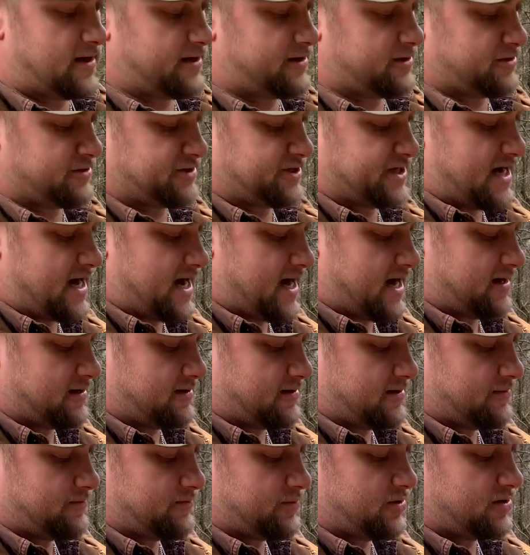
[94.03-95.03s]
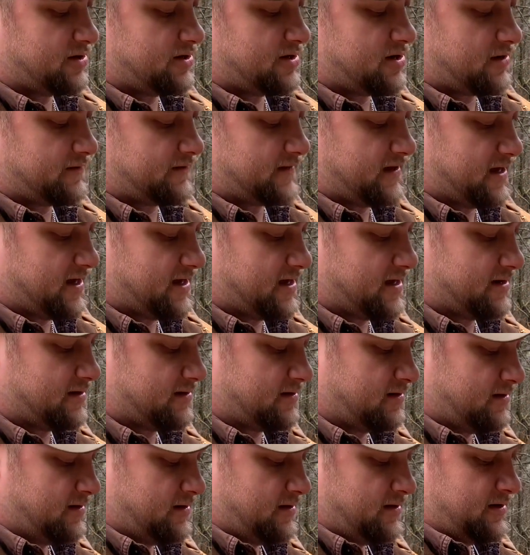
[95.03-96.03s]
your chain, put it on the end,
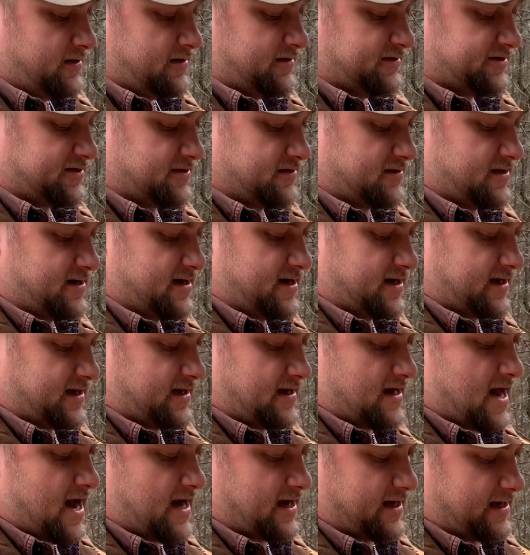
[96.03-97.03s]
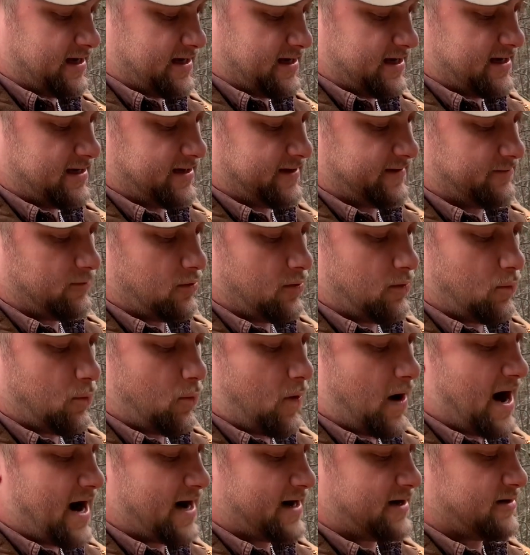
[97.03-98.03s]
so then it cannot get any
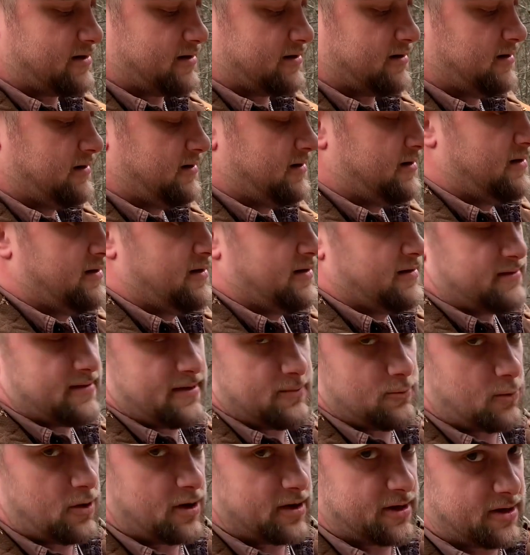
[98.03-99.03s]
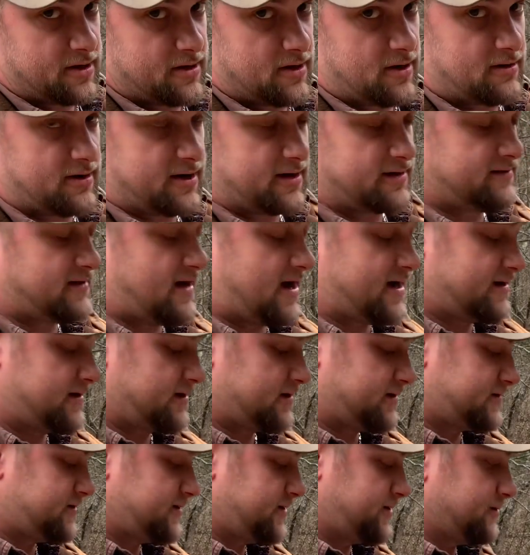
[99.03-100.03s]
wider than what you'd already tightened it
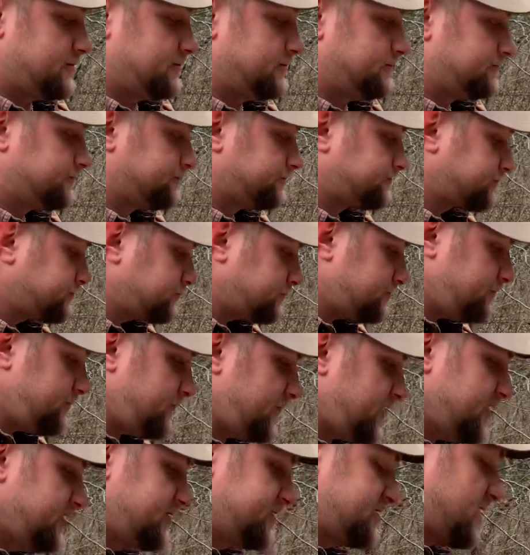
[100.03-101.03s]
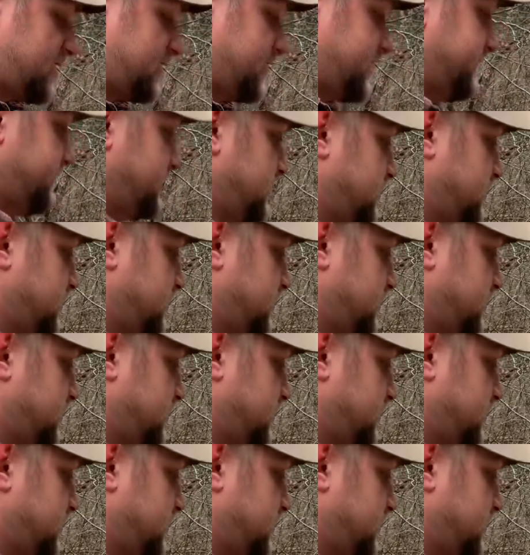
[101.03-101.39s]
to. So I'll give you a